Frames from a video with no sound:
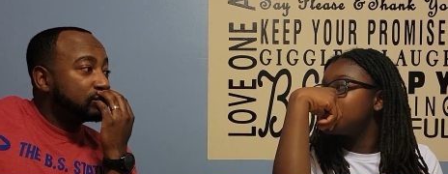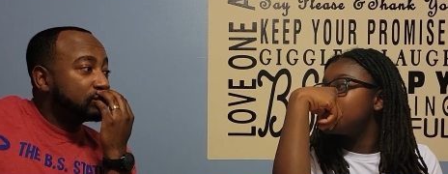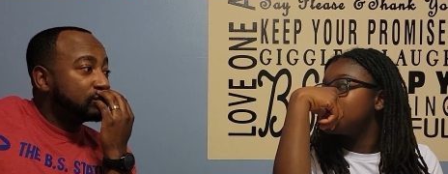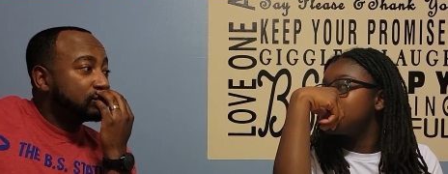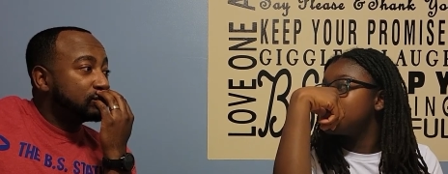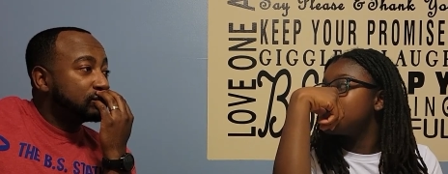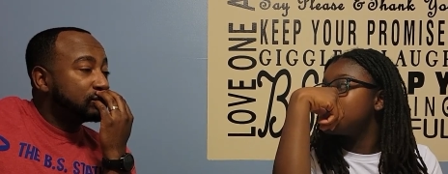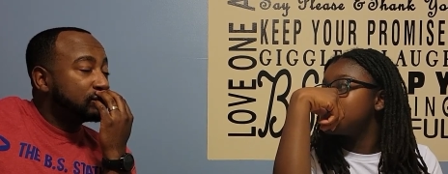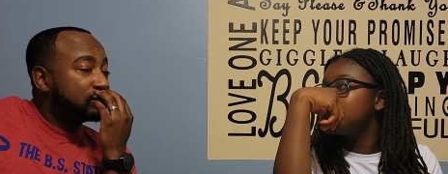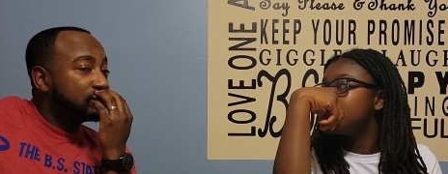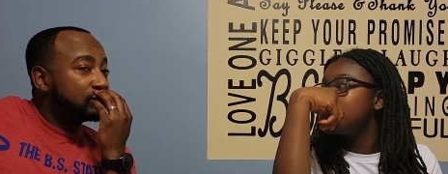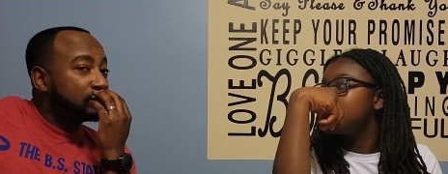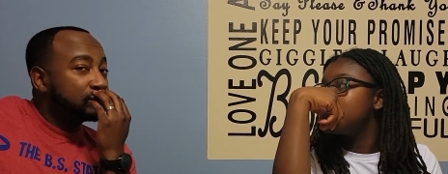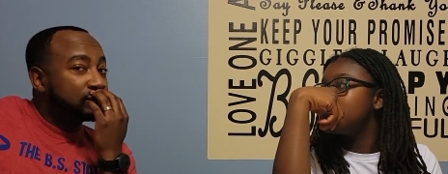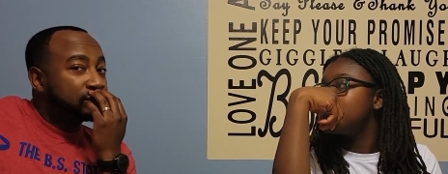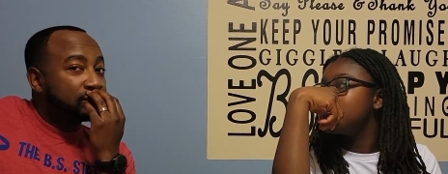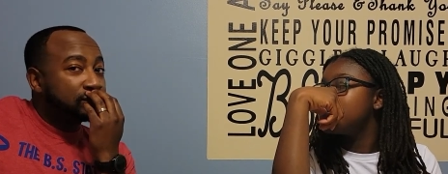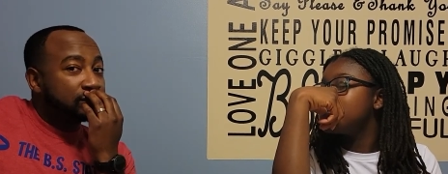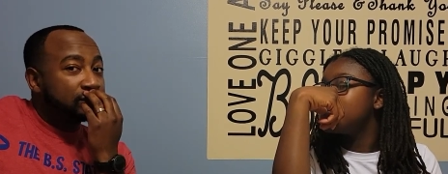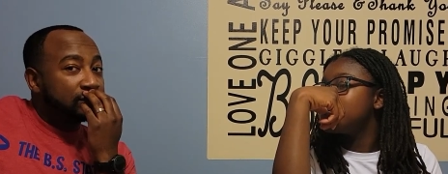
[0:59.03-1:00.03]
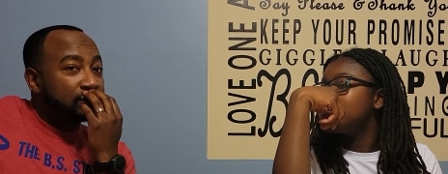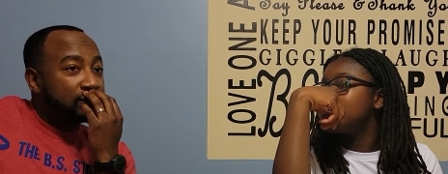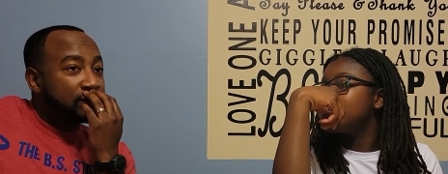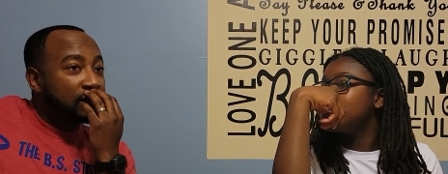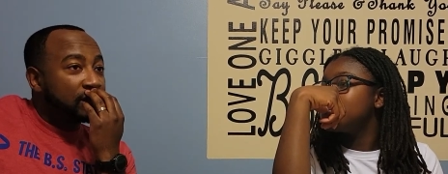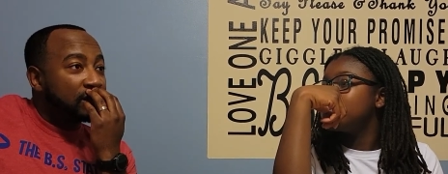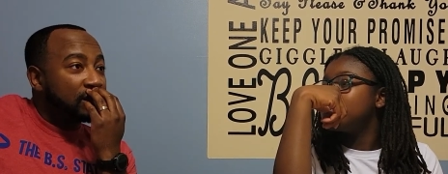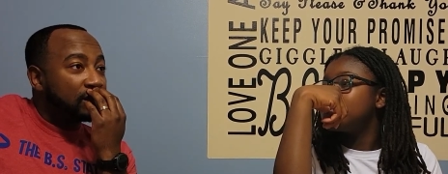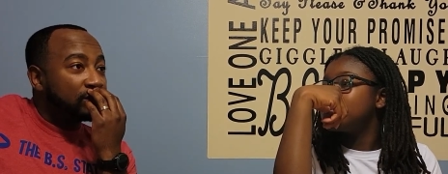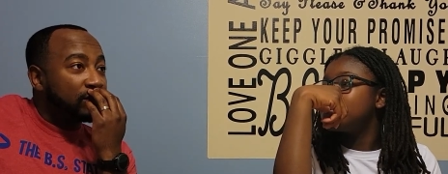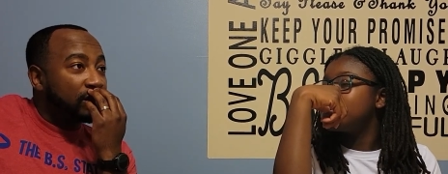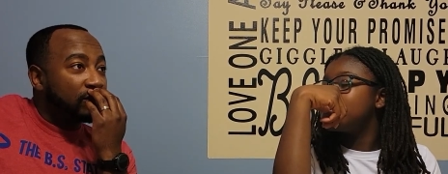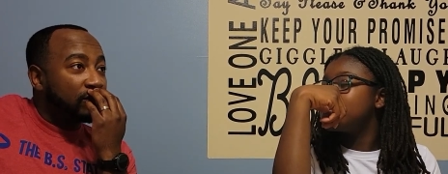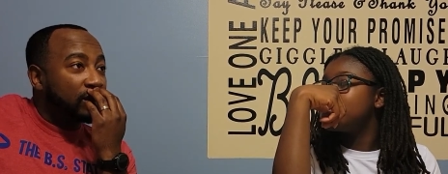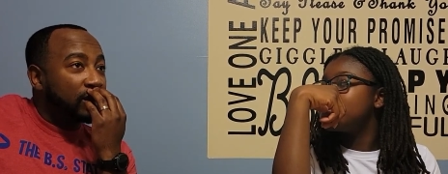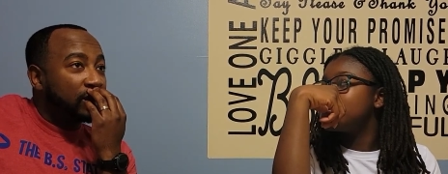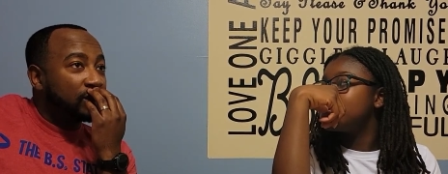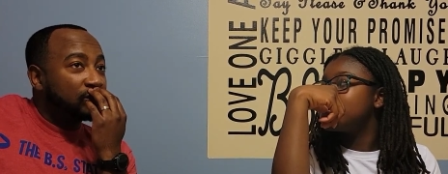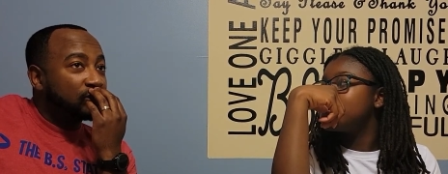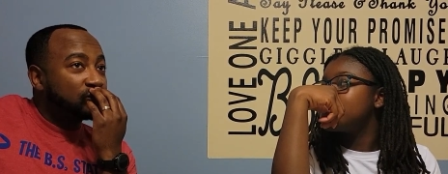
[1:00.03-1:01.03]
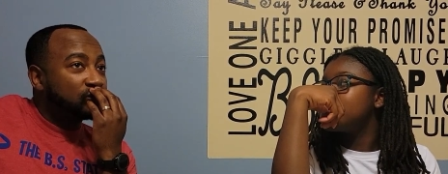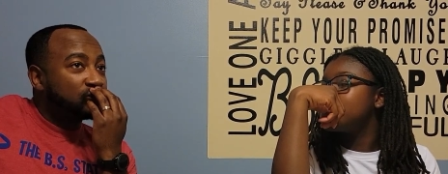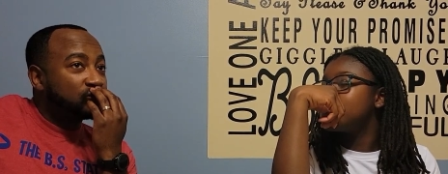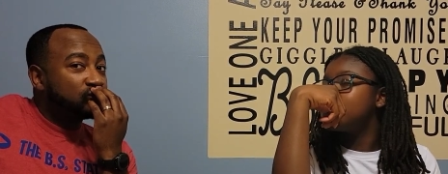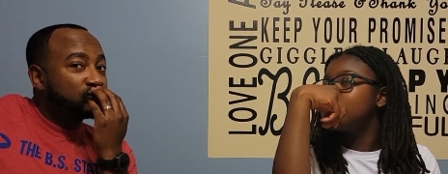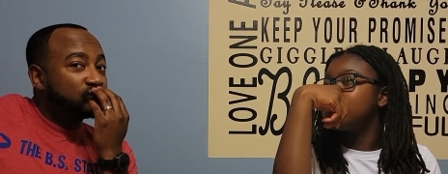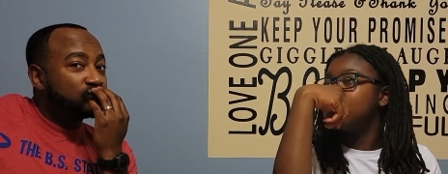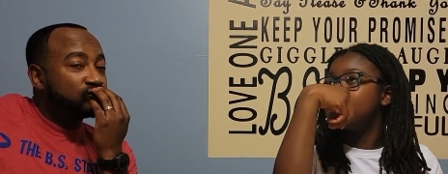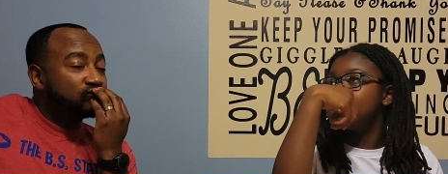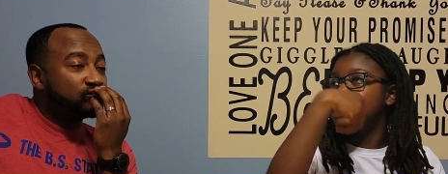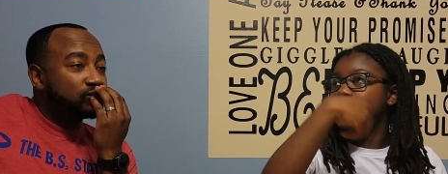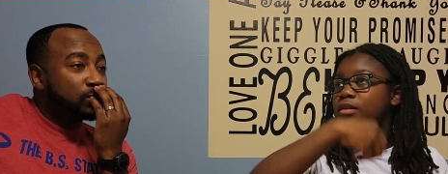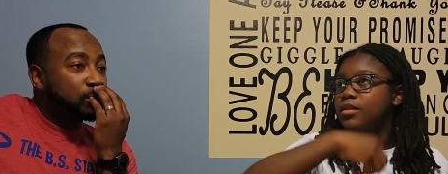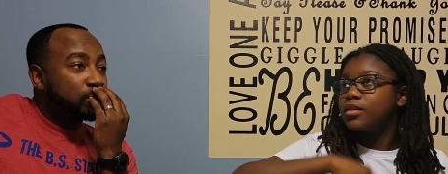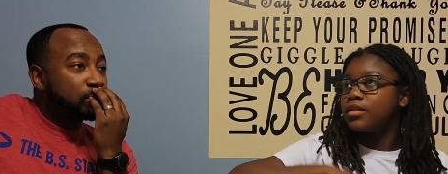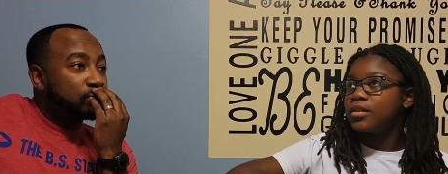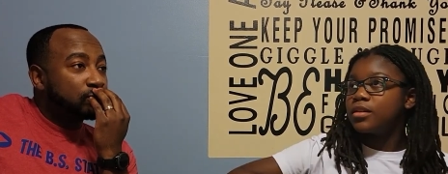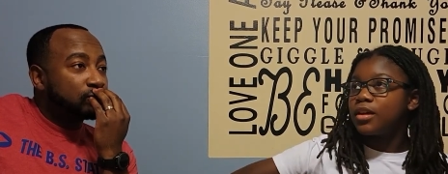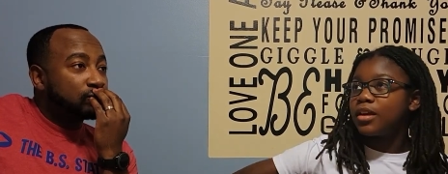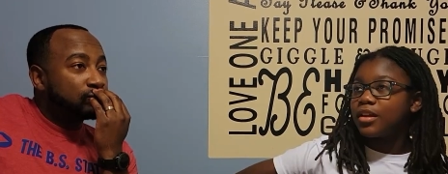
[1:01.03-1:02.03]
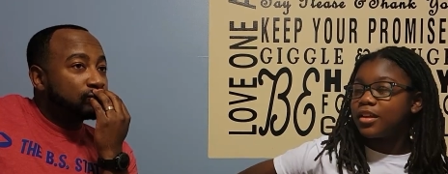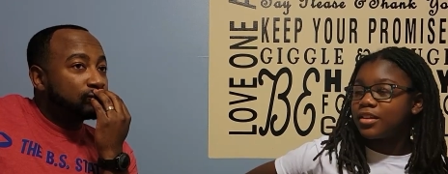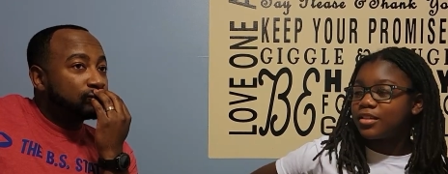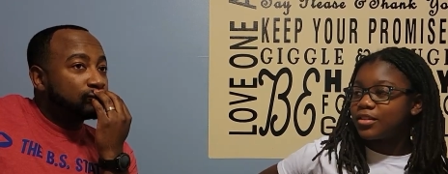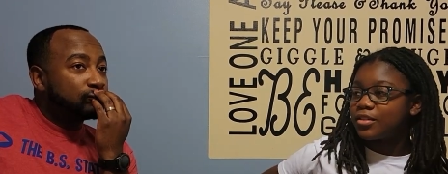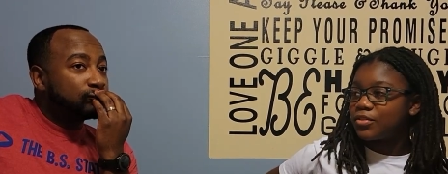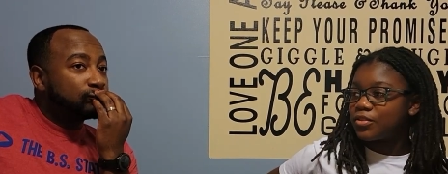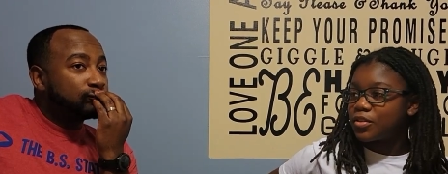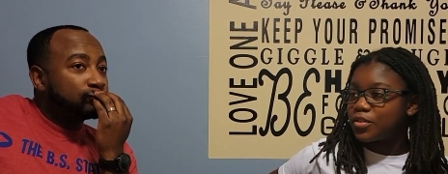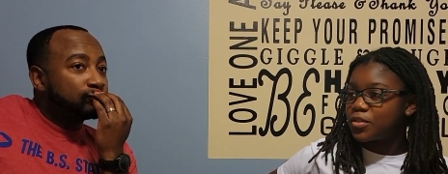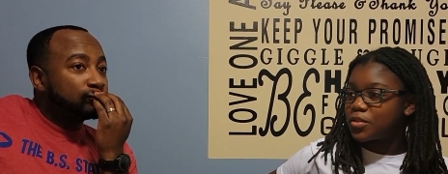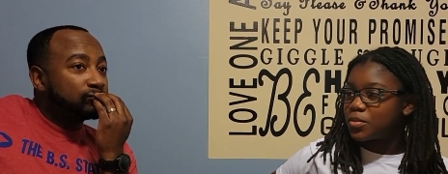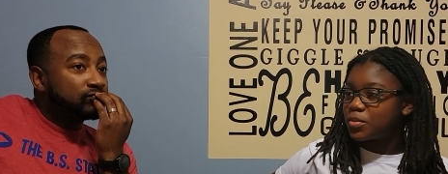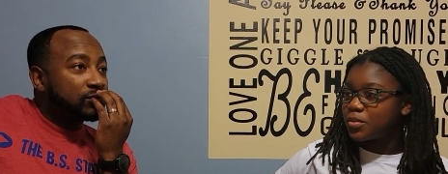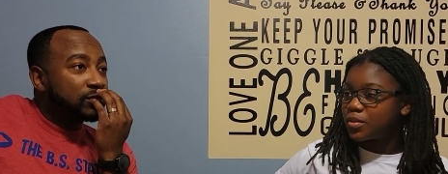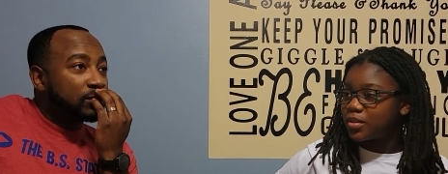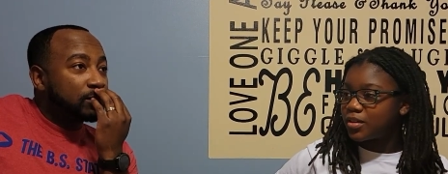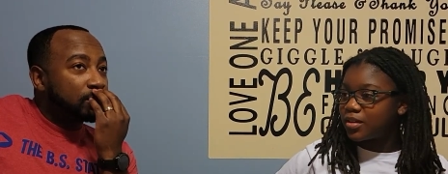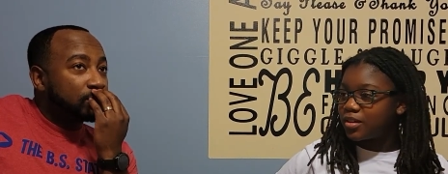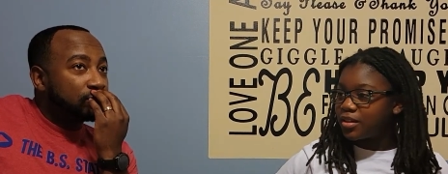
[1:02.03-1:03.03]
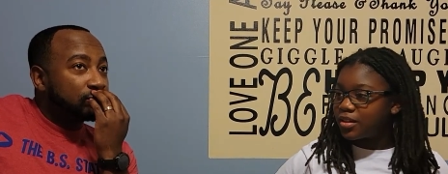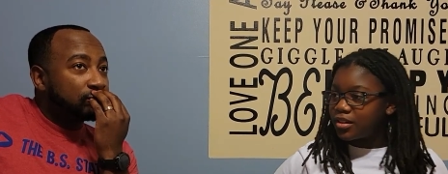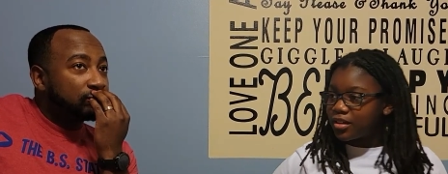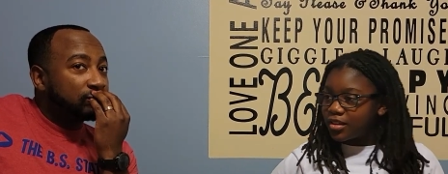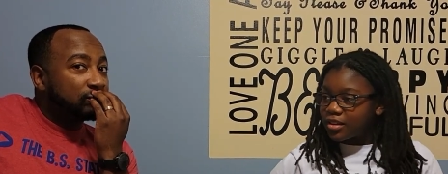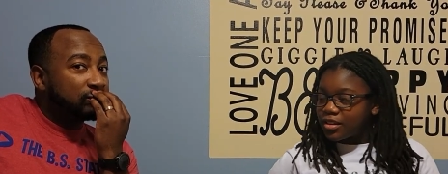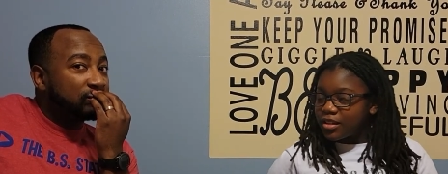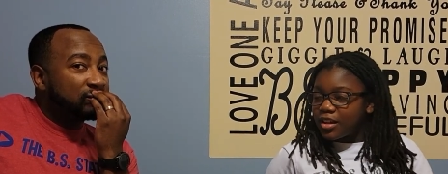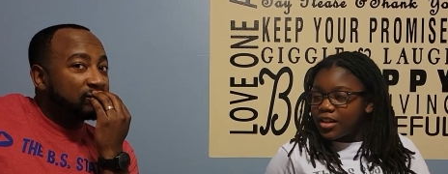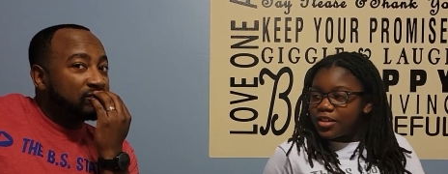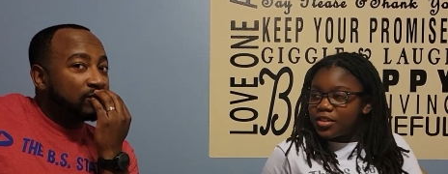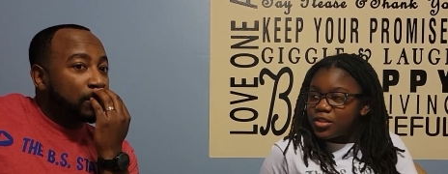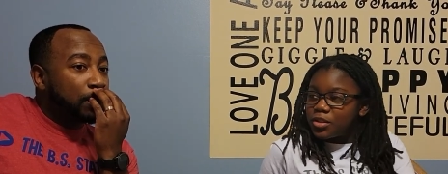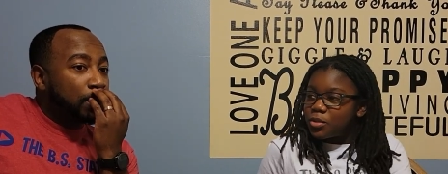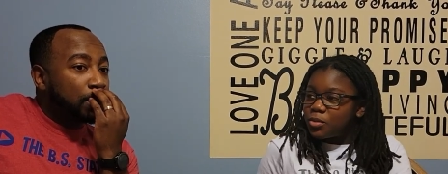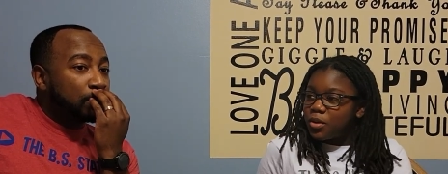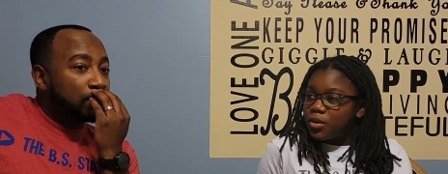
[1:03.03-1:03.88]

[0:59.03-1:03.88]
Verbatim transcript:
Speaker 1: Mm hmm That sounds about right.
Speaker 2: Yeah. I like the first one. That's the